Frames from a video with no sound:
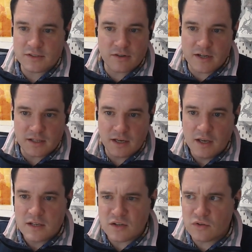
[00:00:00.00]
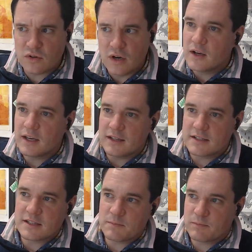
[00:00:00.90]
It's crazy. So I thought, okay,
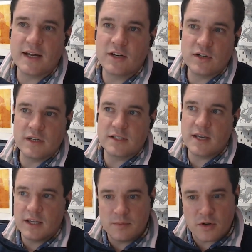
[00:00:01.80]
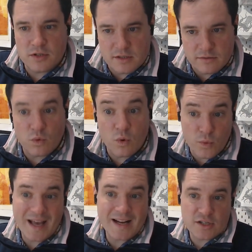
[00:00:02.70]
this is essentially ticking the boxes of what
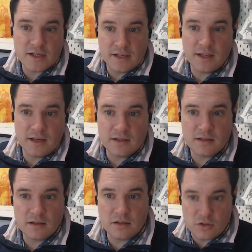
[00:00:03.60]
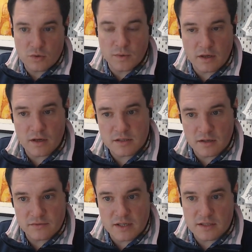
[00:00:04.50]
we actually need to do with our
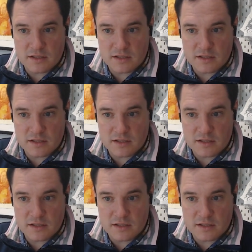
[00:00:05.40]
surveys,